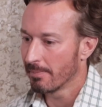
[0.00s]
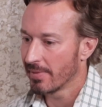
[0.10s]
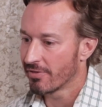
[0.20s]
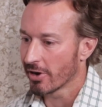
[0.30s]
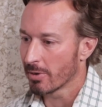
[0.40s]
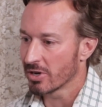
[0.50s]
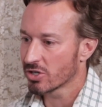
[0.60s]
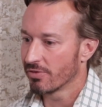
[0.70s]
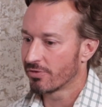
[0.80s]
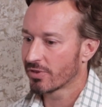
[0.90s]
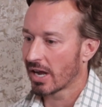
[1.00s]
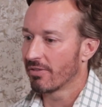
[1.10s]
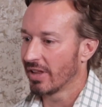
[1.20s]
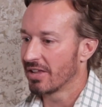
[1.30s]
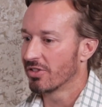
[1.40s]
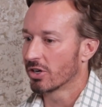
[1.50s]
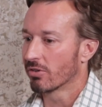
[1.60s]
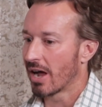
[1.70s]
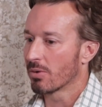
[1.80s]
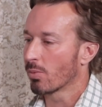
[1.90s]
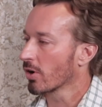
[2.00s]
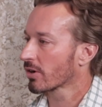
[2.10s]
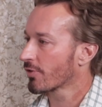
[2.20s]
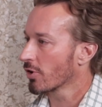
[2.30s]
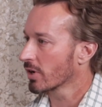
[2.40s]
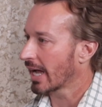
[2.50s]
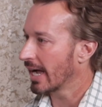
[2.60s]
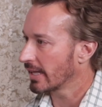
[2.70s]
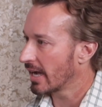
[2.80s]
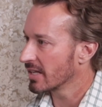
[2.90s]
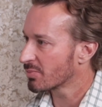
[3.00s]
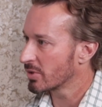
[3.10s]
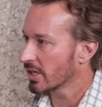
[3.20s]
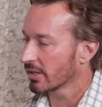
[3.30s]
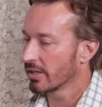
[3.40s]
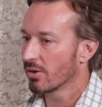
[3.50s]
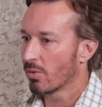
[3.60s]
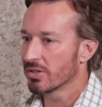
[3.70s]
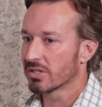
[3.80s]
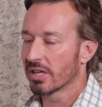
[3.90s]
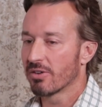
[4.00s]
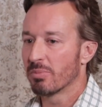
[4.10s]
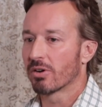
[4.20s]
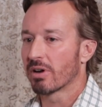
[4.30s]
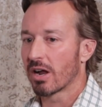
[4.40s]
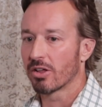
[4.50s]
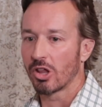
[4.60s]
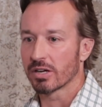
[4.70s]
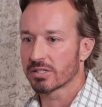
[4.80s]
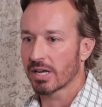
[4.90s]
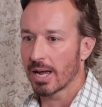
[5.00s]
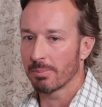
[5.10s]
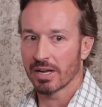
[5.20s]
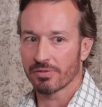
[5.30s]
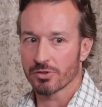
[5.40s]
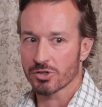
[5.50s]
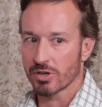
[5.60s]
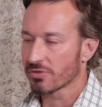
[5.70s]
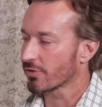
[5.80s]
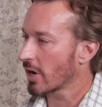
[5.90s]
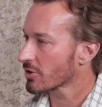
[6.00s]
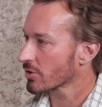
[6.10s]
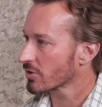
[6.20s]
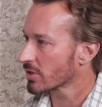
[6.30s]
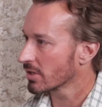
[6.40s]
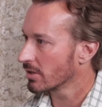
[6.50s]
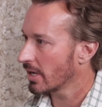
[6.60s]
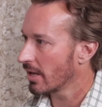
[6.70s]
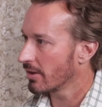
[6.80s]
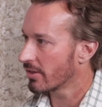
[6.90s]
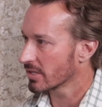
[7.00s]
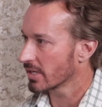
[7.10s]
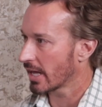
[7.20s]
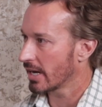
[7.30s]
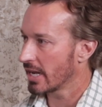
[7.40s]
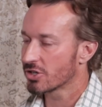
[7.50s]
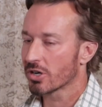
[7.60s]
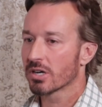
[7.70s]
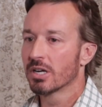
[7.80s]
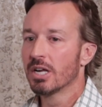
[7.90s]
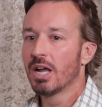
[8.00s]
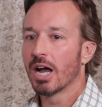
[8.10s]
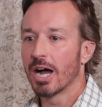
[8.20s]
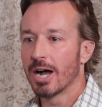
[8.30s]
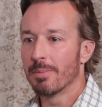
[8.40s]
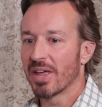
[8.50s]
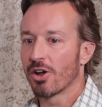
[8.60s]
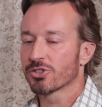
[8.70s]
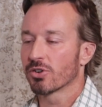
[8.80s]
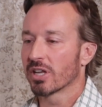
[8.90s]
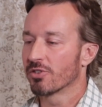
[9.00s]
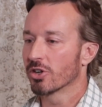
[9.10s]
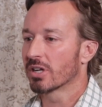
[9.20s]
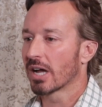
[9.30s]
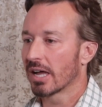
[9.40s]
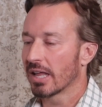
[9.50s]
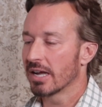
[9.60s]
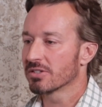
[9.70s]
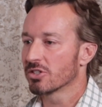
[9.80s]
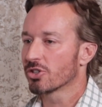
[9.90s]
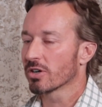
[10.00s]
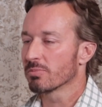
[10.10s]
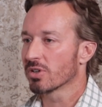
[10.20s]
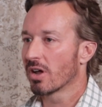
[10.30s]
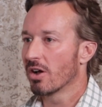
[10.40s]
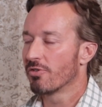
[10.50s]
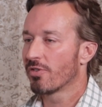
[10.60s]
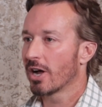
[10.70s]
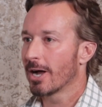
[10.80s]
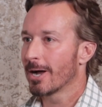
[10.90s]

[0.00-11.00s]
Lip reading: very much have kind of laid the groundwork for guidelines, particularly the ones that have been around a long time, like for stress fractures and things of that nature. They also give good guidelines in terms of